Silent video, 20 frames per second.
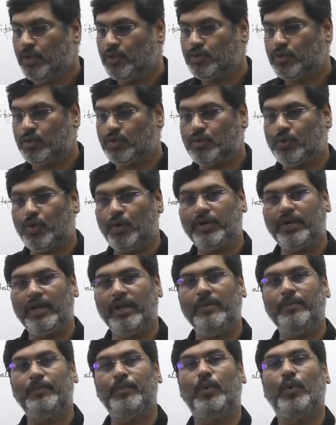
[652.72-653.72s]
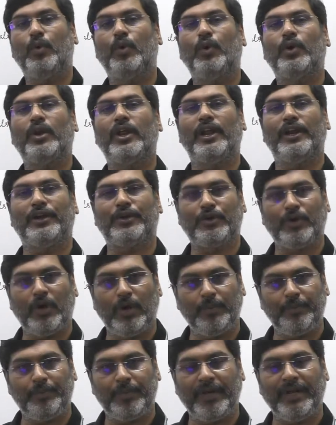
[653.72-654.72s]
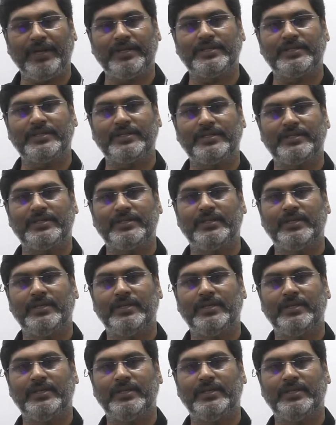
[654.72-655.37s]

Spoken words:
So total 4 electron pairs,